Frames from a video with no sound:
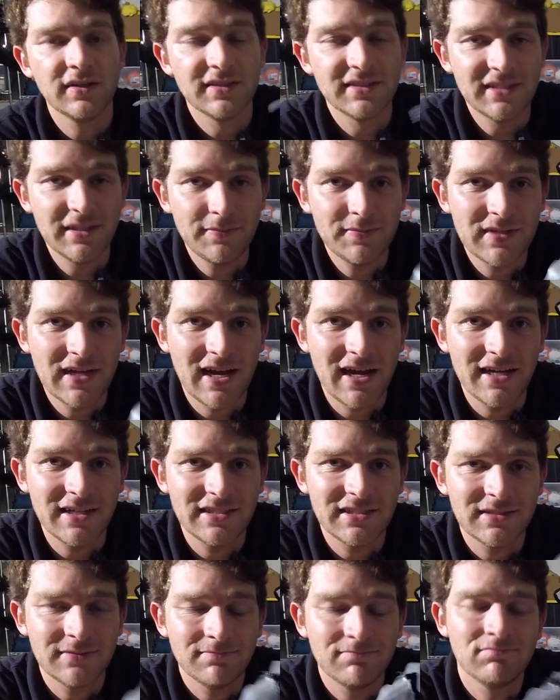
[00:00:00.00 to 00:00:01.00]
zip
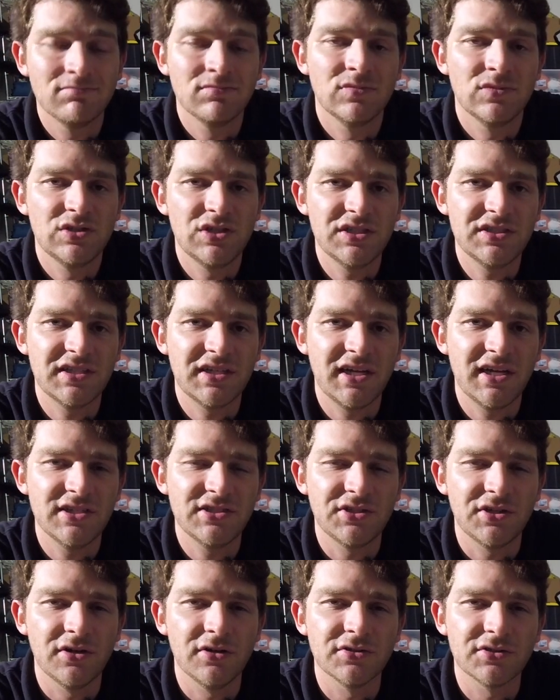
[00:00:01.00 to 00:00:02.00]
ties, just in case
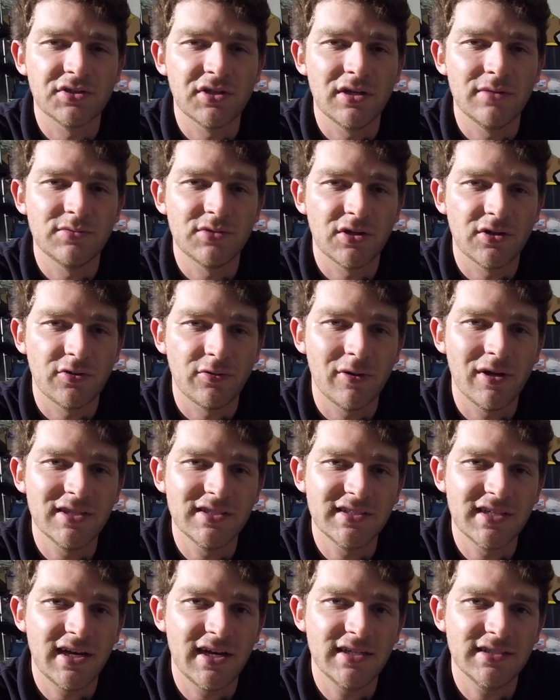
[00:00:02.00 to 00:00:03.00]
your hose clamps aren't the right
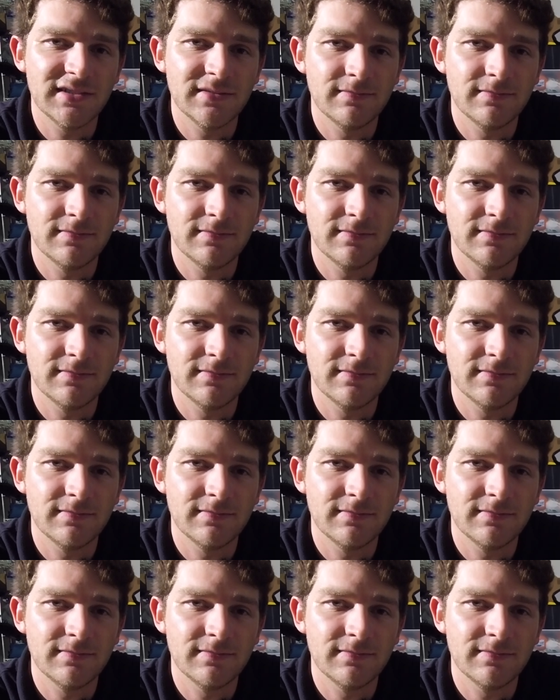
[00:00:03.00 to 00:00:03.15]
size.